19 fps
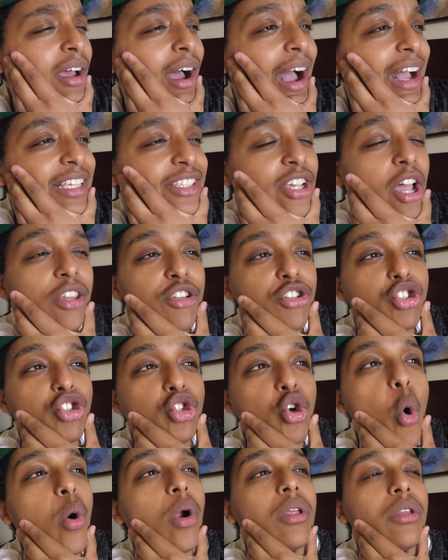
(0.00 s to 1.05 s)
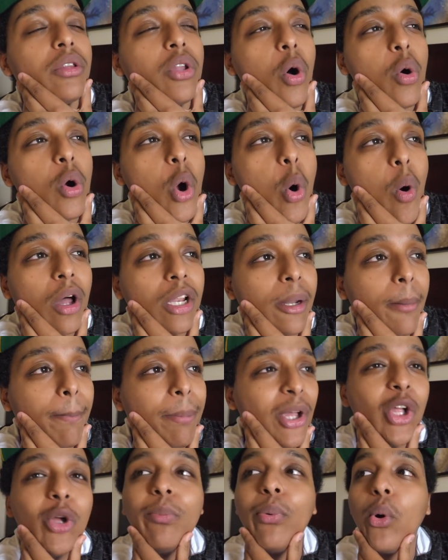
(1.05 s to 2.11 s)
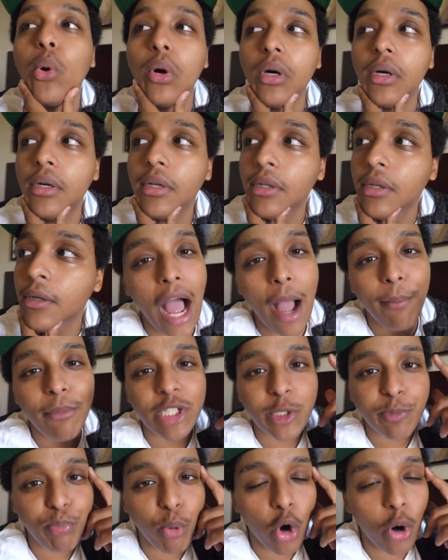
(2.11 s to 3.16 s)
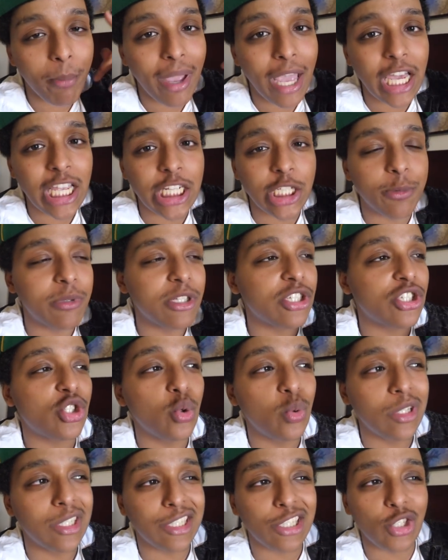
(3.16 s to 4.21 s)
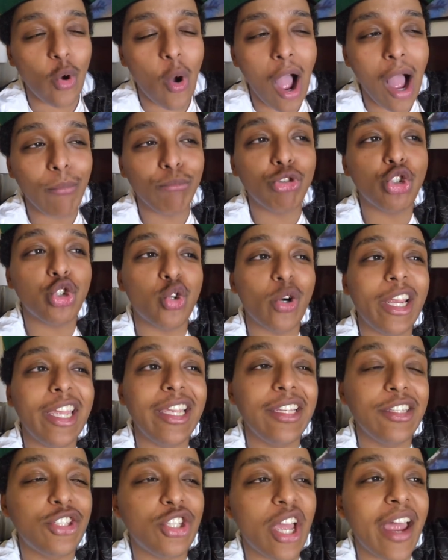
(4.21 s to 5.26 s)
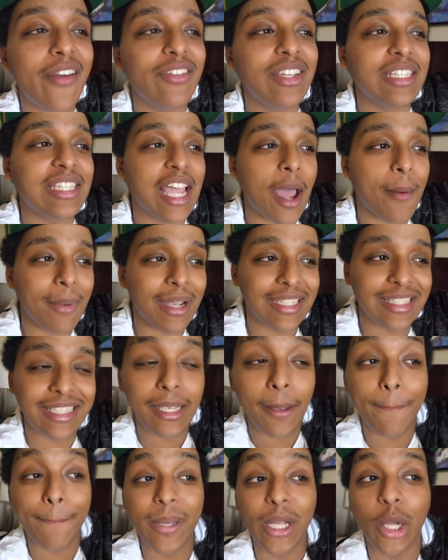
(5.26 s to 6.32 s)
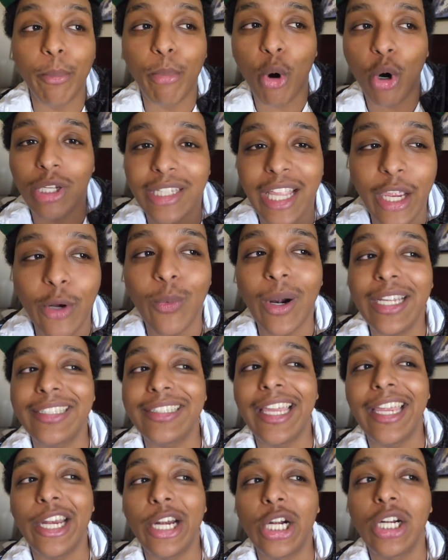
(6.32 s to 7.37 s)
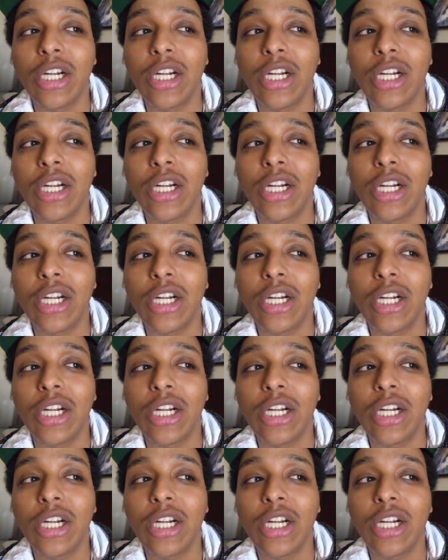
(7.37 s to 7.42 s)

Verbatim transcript: I saw the Jordan logo on a billboard, and I'm a sport management student, so I'm trained to every time I see a billboard like right there,